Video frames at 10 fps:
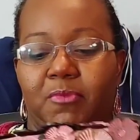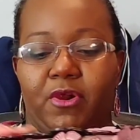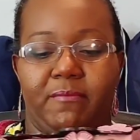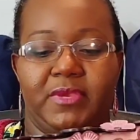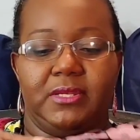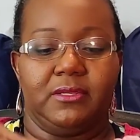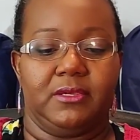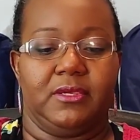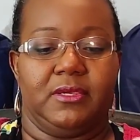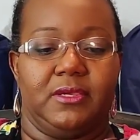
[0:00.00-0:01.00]

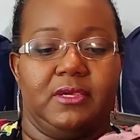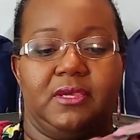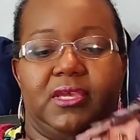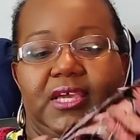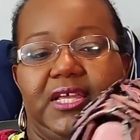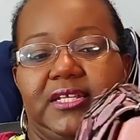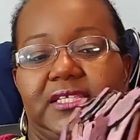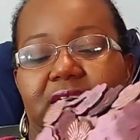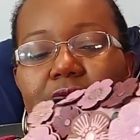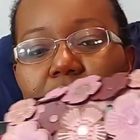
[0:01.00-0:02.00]
compartment, and
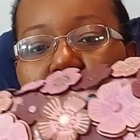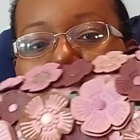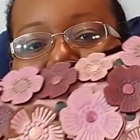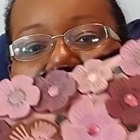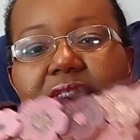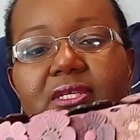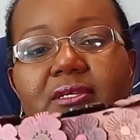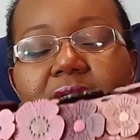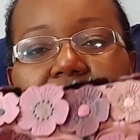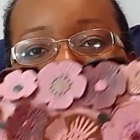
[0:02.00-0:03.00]
it still
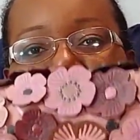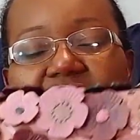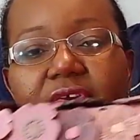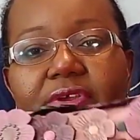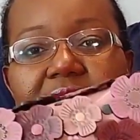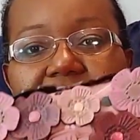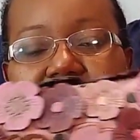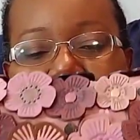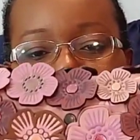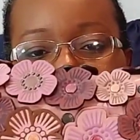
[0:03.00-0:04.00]
closes very
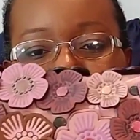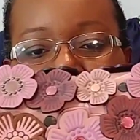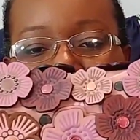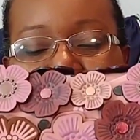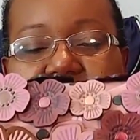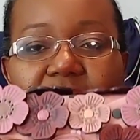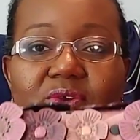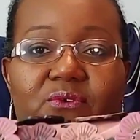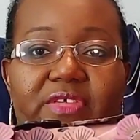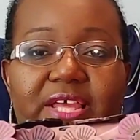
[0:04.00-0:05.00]
nicely.
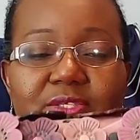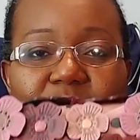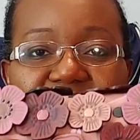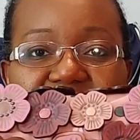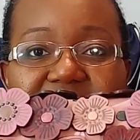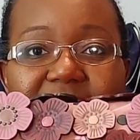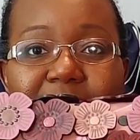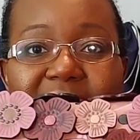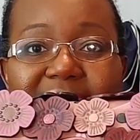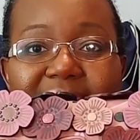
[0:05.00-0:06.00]
So that's what fits
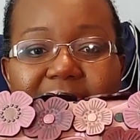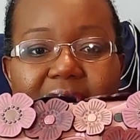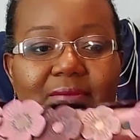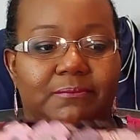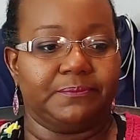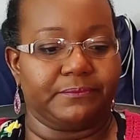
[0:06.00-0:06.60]
in my Dinky.